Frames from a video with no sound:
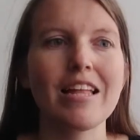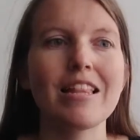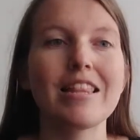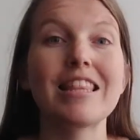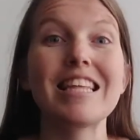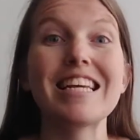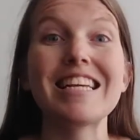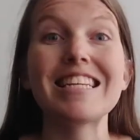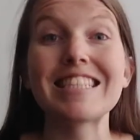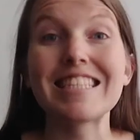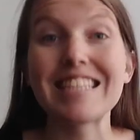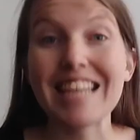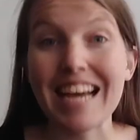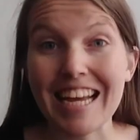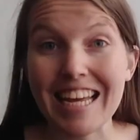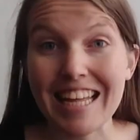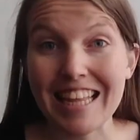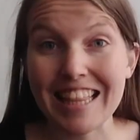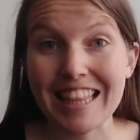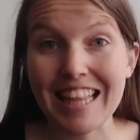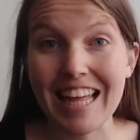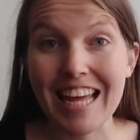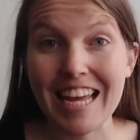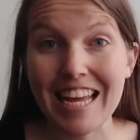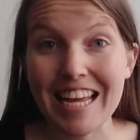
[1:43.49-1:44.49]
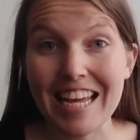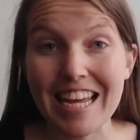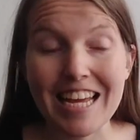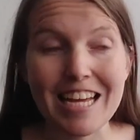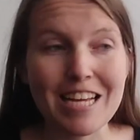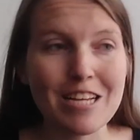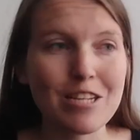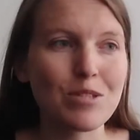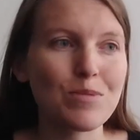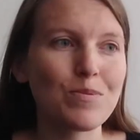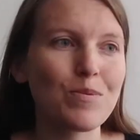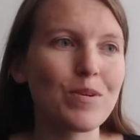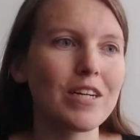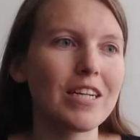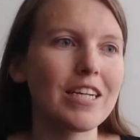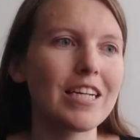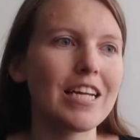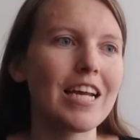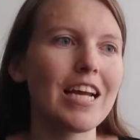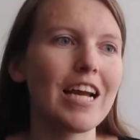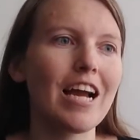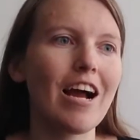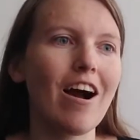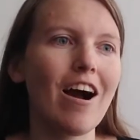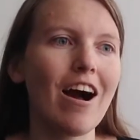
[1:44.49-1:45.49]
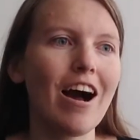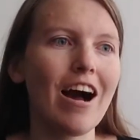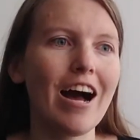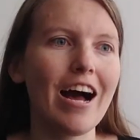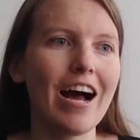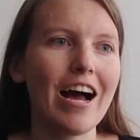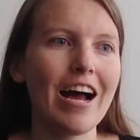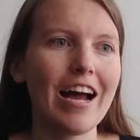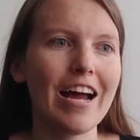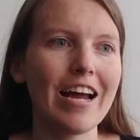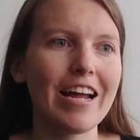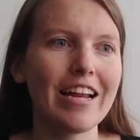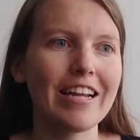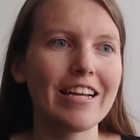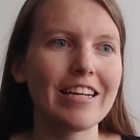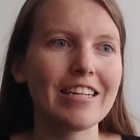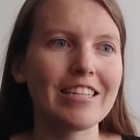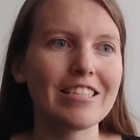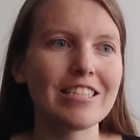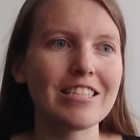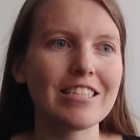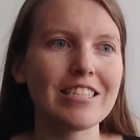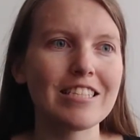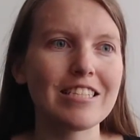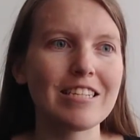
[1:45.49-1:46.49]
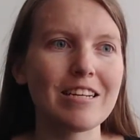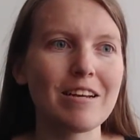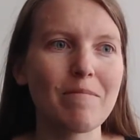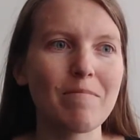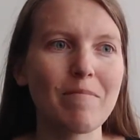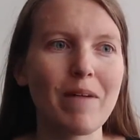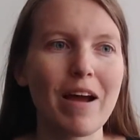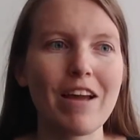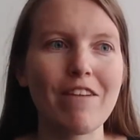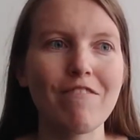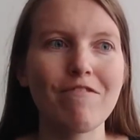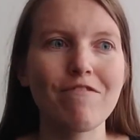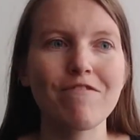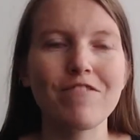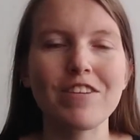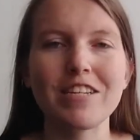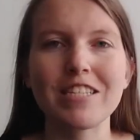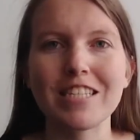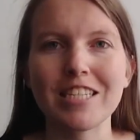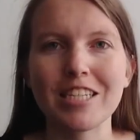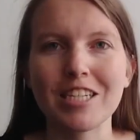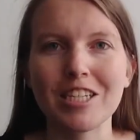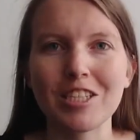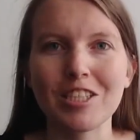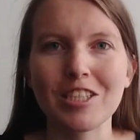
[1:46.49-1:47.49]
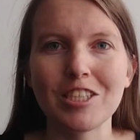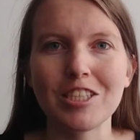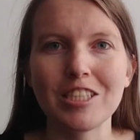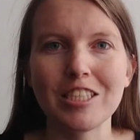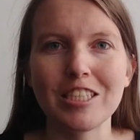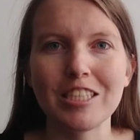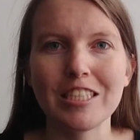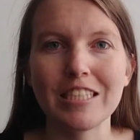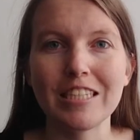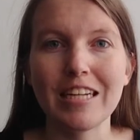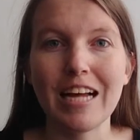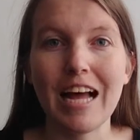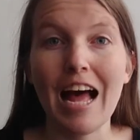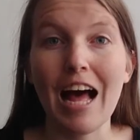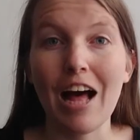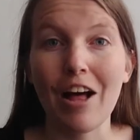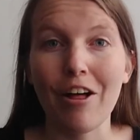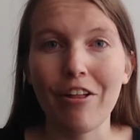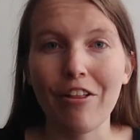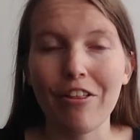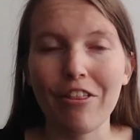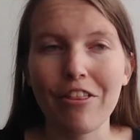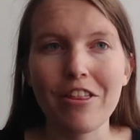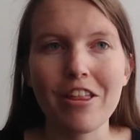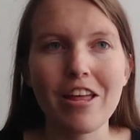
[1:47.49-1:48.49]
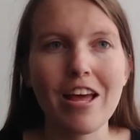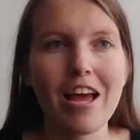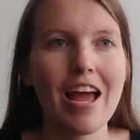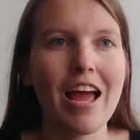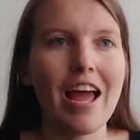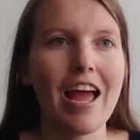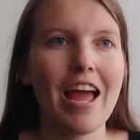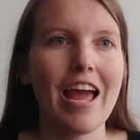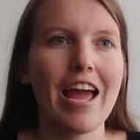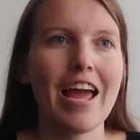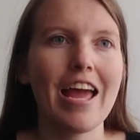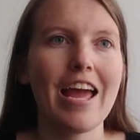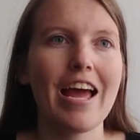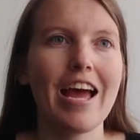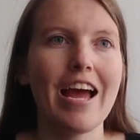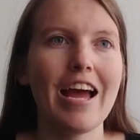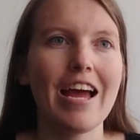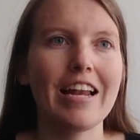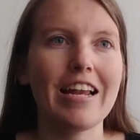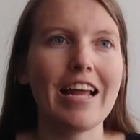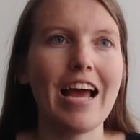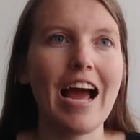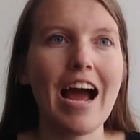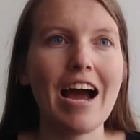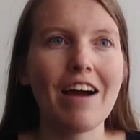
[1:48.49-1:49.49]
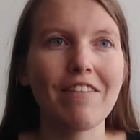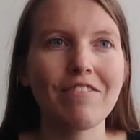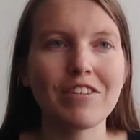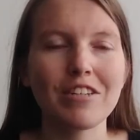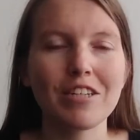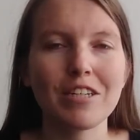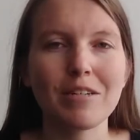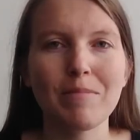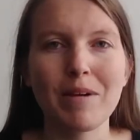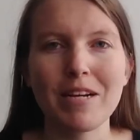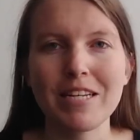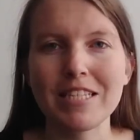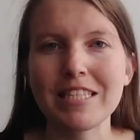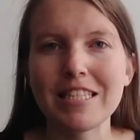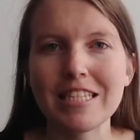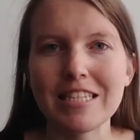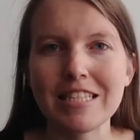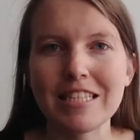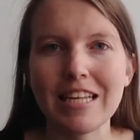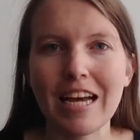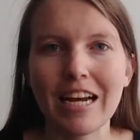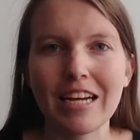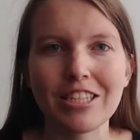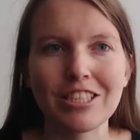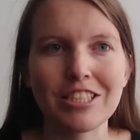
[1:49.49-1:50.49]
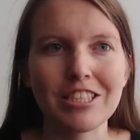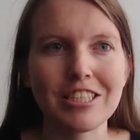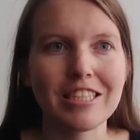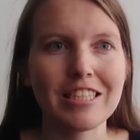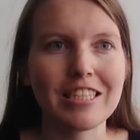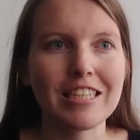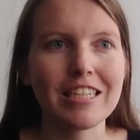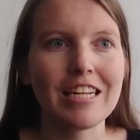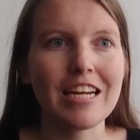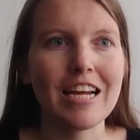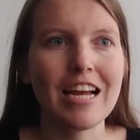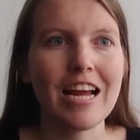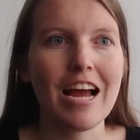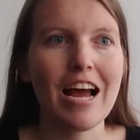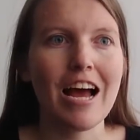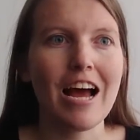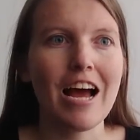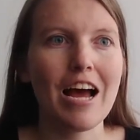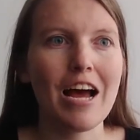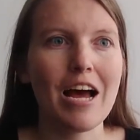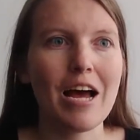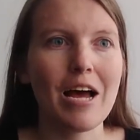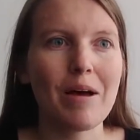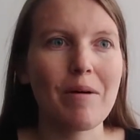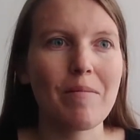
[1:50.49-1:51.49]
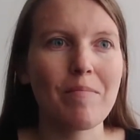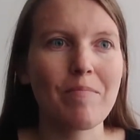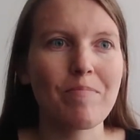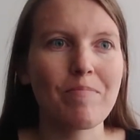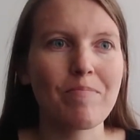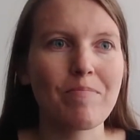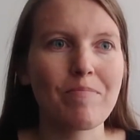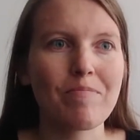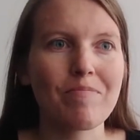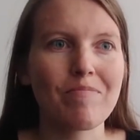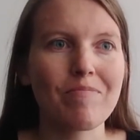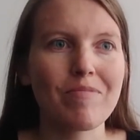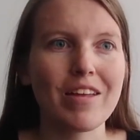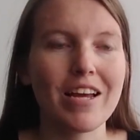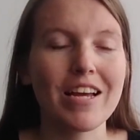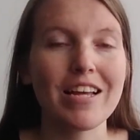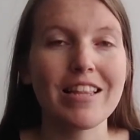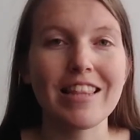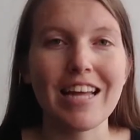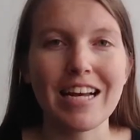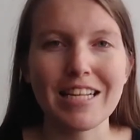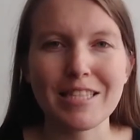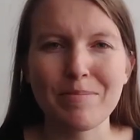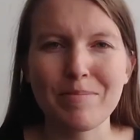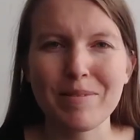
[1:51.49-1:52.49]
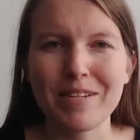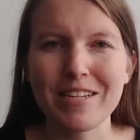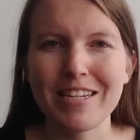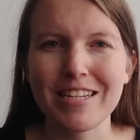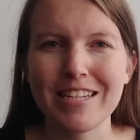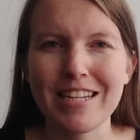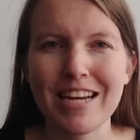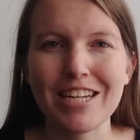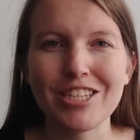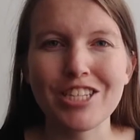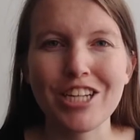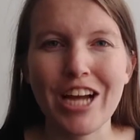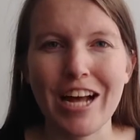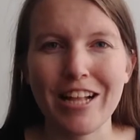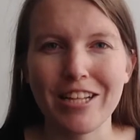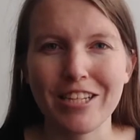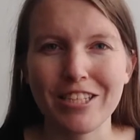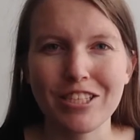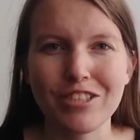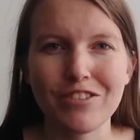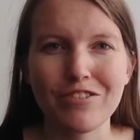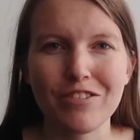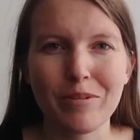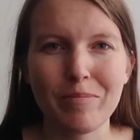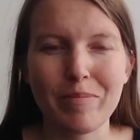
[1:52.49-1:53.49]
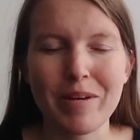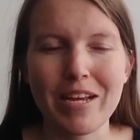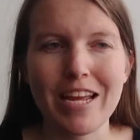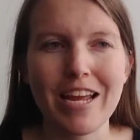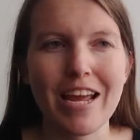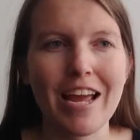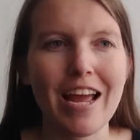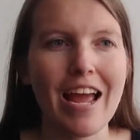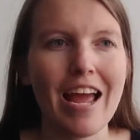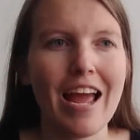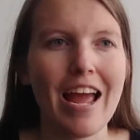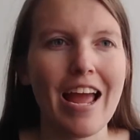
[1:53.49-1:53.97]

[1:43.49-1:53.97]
The second thing is working on just my physical health. And after my C section, um, that's been a challenge for me.